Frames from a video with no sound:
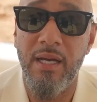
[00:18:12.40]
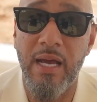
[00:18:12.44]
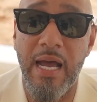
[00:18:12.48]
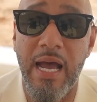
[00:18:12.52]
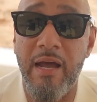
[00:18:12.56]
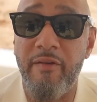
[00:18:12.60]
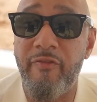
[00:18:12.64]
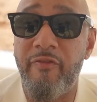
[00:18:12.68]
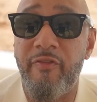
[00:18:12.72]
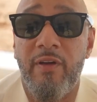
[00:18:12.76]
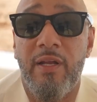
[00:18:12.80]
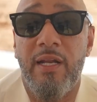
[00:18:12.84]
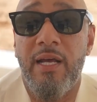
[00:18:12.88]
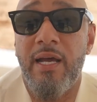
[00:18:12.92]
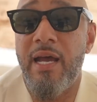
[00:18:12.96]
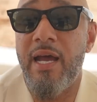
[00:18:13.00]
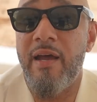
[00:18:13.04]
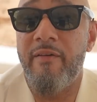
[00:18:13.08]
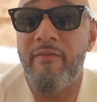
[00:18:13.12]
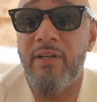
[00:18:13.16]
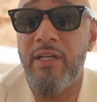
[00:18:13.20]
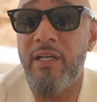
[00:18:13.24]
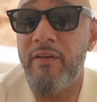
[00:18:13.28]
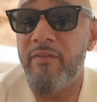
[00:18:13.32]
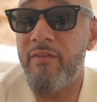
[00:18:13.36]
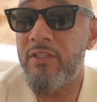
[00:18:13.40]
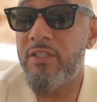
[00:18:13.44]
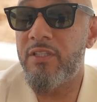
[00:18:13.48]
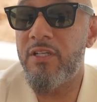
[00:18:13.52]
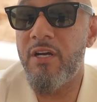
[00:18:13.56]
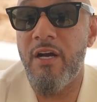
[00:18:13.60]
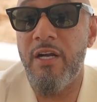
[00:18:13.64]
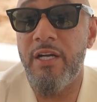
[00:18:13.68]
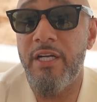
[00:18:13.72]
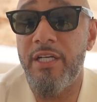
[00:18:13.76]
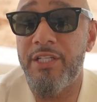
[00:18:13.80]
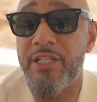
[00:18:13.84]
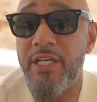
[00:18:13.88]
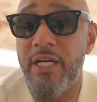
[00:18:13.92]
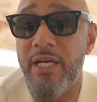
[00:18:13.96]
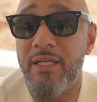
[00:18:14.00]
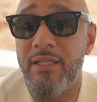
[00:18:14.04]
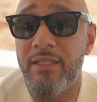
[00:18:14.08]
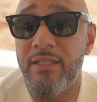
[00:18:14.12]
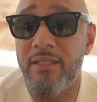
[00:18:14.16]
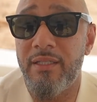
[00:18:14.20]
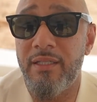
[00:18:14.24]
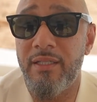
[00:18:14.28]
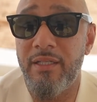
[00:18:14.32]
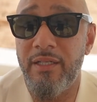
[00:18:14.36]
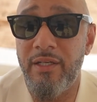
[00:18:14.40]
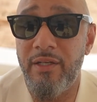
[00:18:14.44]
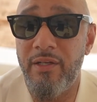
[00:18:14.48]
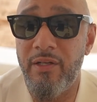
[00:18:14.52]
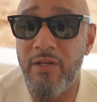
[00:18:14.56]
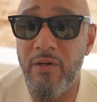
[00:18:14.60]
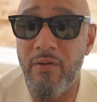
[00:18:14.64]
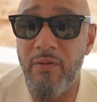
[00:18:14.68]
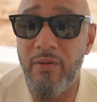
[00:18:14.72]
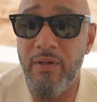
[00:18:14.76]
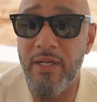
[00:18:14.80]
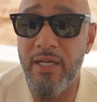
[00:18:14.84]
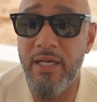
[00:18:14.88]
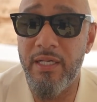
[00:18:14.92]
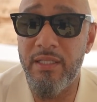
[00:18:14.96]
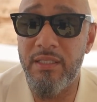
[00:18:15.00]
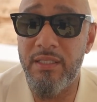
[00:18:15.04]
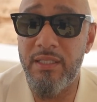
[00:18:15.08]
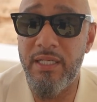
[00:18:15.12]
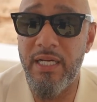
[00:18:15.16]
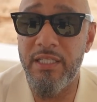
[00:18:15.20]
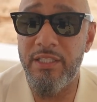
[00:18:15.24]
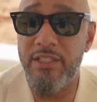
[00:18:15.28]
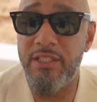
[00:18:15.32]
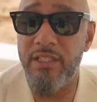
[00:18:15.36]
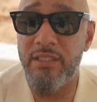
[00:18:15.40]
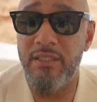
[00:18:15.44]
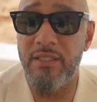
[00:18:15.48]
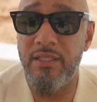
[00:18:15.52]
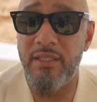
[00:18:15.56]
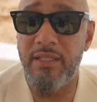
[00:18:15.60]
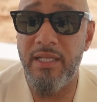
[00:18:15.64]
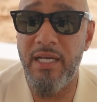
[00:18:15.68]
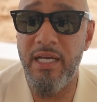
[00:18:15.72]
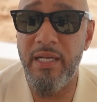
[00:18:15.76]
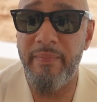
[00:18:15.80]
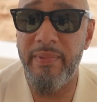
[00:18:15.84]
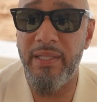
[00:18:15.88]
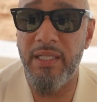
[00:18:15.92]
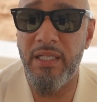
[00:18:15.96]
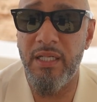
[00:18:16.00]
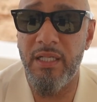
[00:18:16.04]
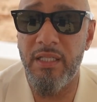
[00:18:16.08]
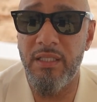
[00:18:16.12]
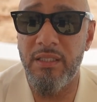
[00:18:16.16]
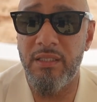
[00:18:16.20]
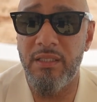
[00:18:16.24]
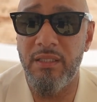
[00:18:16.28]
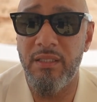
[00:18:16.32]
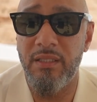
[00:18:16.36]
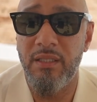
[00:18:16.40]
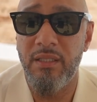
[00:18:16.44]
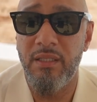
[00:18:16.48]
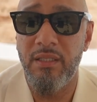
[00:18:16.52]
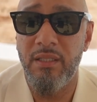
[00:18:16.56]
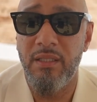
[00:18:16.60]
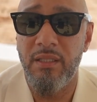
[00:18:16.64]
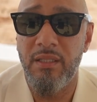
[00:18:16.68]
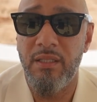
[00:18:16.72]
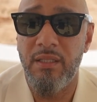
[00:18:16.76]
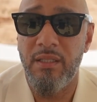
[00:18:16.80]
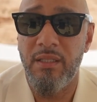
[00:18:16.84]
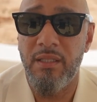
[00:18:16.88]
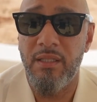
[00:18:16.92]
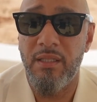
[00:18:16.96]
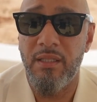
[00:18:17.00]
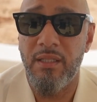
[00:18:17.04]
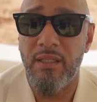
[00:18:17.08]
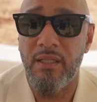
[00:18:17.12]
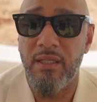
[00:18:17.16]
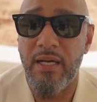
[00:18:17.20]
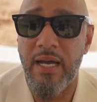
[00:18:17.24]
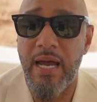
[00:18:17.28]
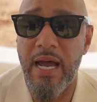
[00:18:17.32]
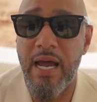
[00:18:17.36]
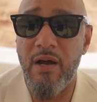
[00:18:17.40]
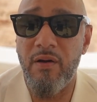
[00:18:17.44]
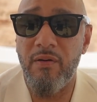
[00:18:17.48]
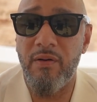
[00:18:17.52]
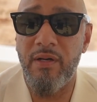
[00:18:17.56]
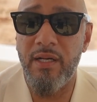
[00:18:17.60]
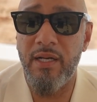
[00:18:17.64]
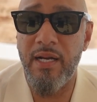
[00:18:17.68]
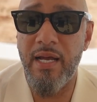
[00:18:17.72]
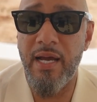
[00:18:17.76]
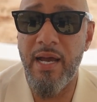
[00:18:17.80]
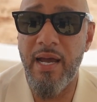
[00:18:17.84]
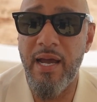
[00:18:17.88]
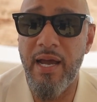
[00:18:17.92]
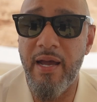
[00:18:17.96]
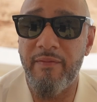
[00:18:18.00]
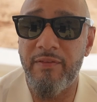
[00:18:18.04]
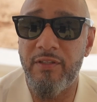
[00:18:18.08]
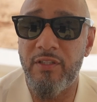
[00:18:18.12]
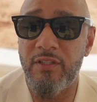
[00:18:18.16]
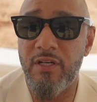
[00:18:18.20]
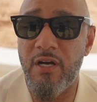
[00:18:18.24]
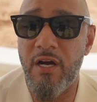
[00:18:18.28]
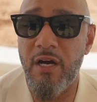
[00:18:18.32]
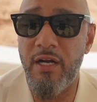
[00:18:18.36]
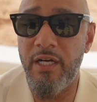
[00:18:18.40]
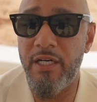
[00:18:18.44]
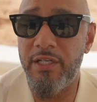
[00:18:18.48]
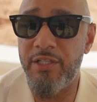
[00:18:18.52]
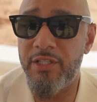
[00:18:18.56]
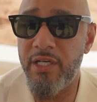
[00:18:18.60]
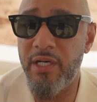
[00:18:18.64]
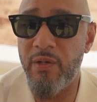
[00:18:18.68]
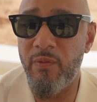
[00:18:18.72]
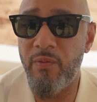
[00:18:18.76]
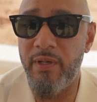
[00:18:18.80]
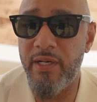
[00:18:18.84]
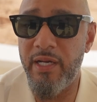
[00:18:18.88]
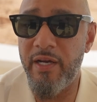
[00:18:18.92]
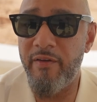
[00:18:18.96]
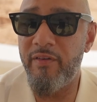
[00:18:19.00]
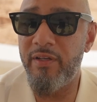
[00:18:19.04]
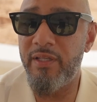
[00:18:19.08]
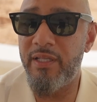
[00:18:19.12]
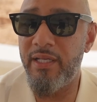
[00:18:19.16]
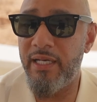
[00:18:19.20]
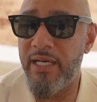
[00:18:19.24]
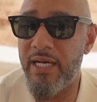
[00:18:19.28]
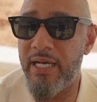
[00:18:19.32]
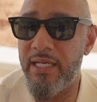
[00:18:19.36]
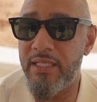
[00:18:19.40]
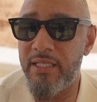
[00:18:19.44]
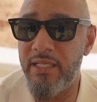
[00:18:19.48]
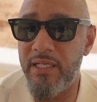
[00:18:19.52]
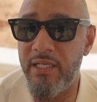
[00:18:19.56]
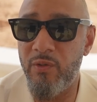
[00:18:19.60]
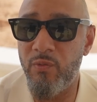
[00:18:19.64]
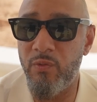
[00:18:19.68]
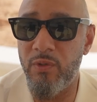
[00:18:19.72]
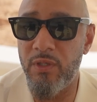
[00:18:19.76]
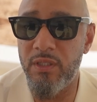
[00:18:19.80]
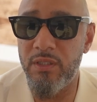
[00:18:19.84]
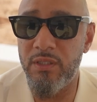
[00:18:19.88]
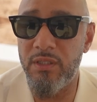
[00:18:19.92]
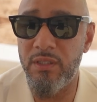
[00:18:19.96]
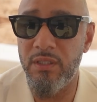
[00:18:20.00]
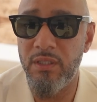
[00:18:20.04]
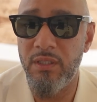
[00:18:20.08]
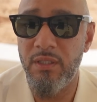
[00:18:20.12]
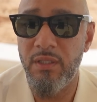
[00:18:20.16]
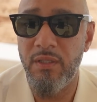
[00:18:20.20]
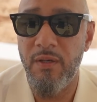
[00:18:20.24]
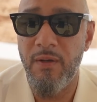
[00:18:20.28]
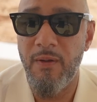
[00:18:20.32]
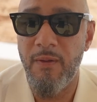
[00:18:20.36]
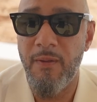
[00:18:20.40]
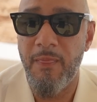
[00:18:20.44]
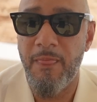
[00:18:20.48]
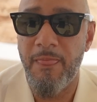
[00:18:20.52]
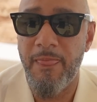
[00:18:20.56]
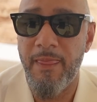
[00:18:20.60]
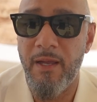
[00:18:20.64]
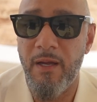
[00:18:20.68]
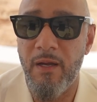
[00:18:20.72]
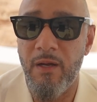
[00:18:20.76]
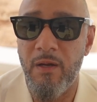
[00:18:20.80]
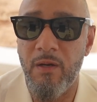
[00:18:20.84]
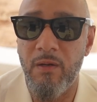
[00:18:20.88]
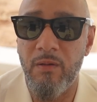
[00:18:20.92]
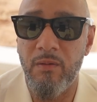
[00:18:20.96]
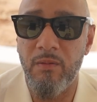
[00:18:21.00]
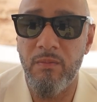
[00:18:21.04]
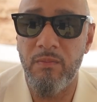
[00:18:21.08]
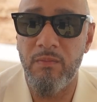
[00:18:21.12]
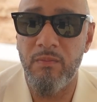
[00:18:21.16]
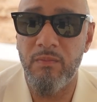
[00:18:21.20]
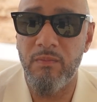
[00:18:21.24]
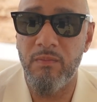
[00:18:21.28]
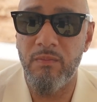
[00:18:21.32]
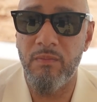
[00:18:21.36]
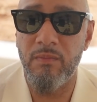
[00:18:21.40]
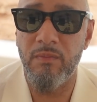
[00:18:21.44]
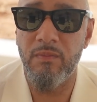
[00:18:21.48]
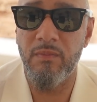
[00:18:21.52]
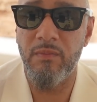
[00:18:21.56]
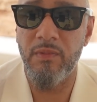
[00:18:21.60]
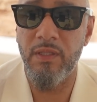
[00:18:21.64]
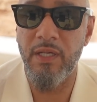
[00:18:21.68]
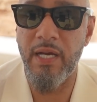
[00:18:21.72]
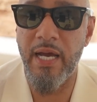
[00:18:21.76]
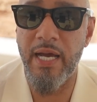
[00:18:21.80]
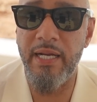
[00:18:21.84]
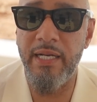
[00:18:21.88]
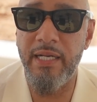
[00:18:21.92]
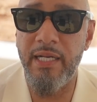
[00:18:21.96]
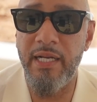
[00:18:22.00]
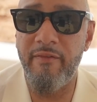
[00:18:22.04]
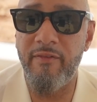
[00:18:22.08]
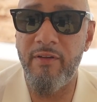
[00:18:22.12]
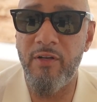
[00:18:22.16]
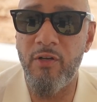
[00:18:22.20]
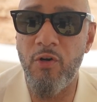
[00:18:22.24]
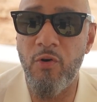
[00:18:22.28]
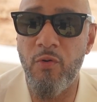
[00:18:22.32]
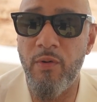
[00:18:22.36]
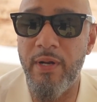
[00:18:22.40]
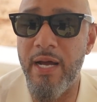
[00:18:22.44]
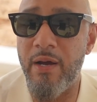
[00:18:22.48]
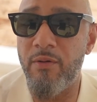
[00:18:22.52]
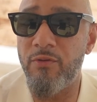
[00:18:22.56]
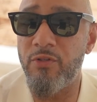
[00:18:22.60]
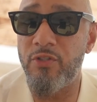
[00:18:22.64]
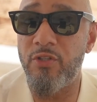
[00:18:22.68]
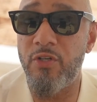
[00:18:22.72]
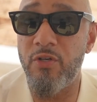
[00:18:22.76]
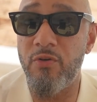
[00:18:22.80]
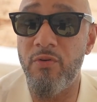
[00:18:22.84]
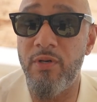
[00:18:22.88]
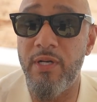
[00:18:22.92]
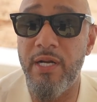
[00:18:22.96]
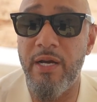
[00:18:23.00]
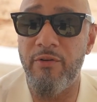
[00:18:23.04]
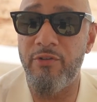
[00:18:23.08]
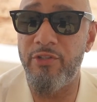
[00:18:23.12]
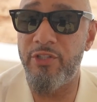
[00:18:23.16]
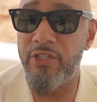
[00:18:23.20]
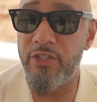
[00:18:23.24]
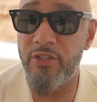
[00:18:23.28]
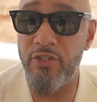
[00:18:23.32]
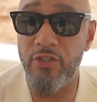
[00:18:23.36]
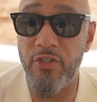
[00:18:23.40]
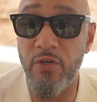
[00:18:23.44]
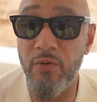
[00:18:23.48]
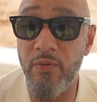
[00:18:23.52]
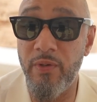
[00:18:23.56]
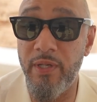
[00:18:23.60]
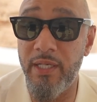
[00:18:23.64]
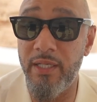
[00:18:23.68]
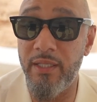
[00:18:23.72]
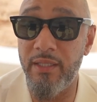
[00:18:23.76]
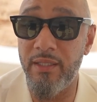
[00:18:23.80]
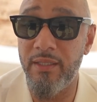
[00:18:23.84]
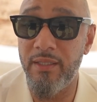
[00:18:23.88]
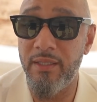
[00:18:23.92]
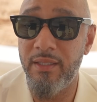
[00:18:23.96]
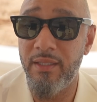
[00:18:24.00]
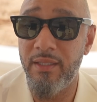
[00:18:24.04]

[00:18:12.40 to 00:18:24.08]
I feel I haven't even started yet, and that's just the thing, because how can I have started yet when everything I did was, I didn't even know what I was doing. I was just doing it.